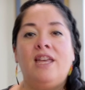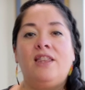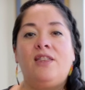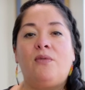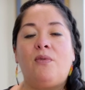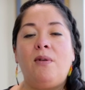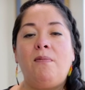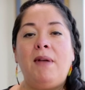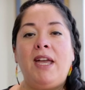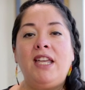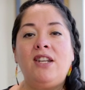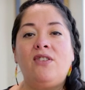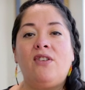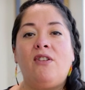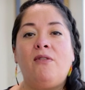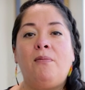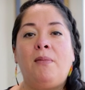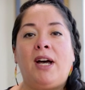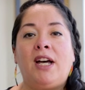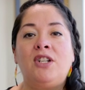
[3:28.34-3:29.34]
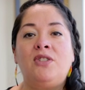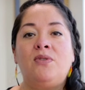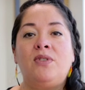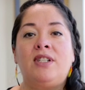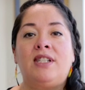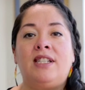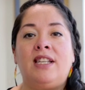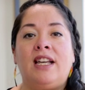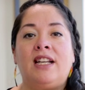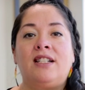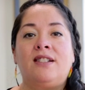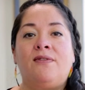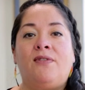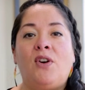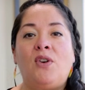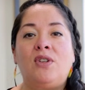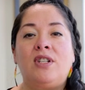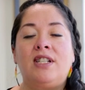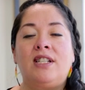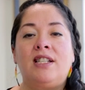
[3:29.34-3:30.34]
The remainder of Module 6
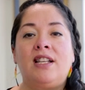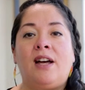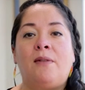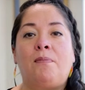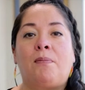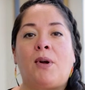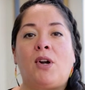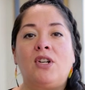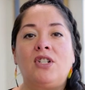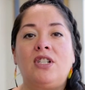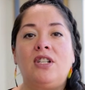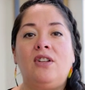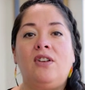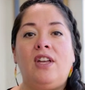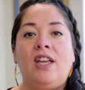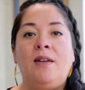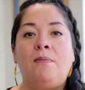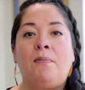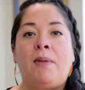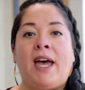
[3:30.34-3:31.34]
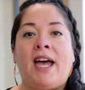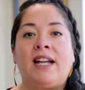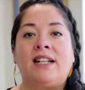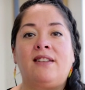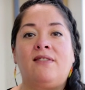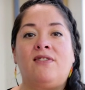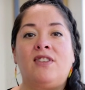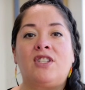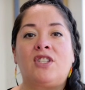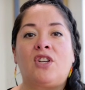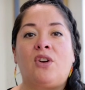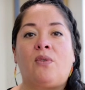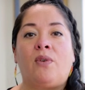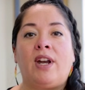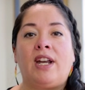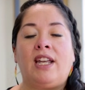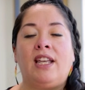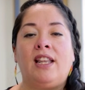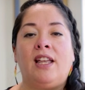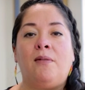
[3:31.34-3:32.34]
focuses on personal impact of this
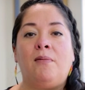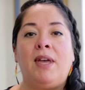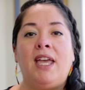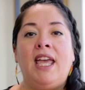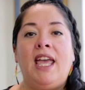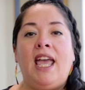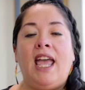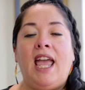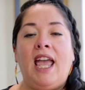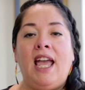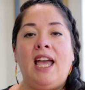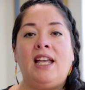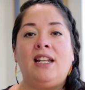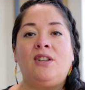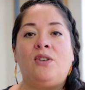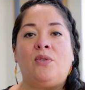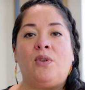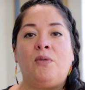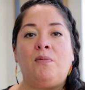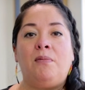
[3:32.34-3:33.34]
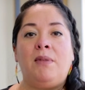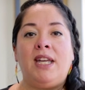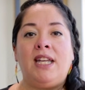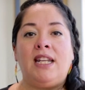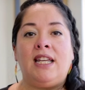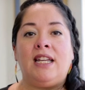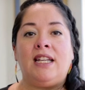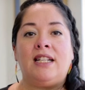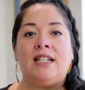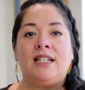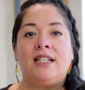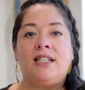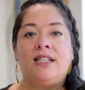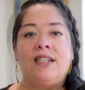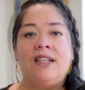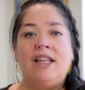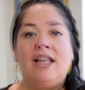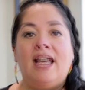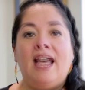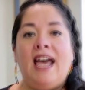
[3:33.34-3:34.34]
curriculum and group meetings.
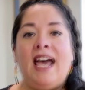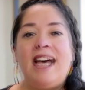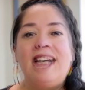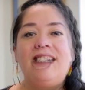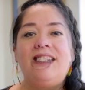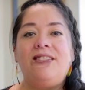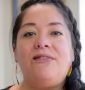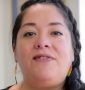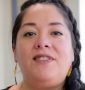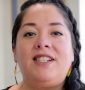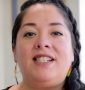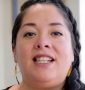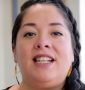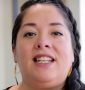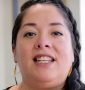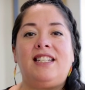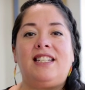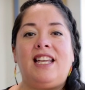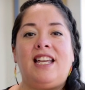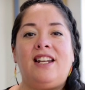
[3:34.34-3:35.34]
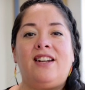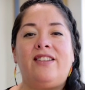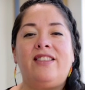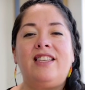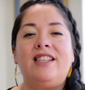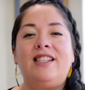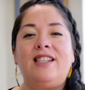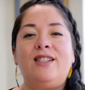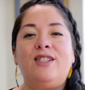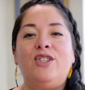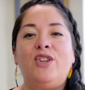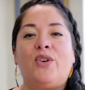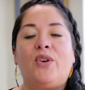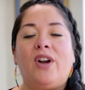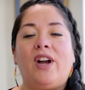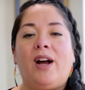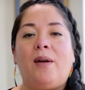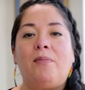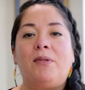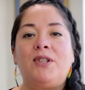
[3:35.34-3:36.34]
As the facilitator, this is
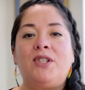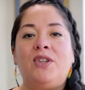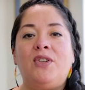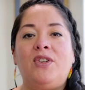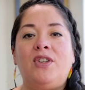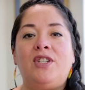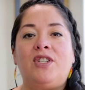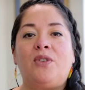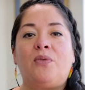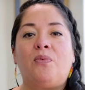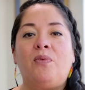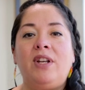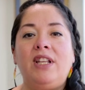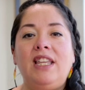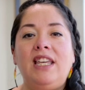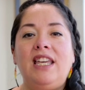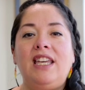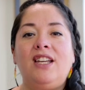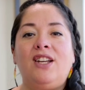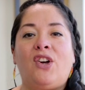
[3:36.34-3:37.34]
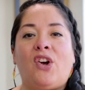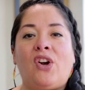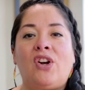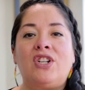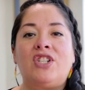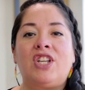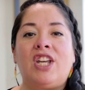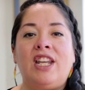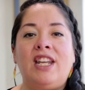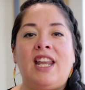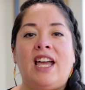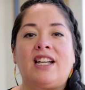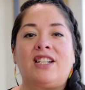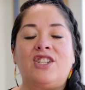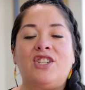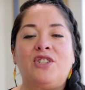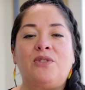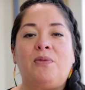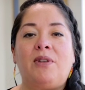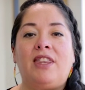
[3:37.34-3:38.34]
your opportunity to really encourage
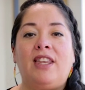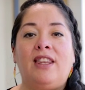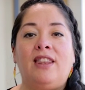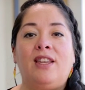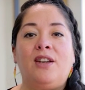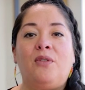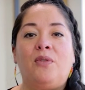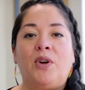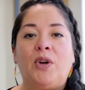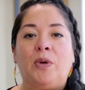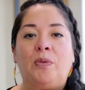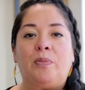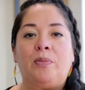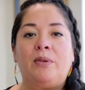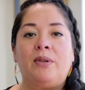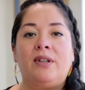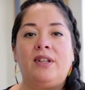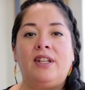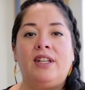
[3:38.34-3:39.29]
connections within the group.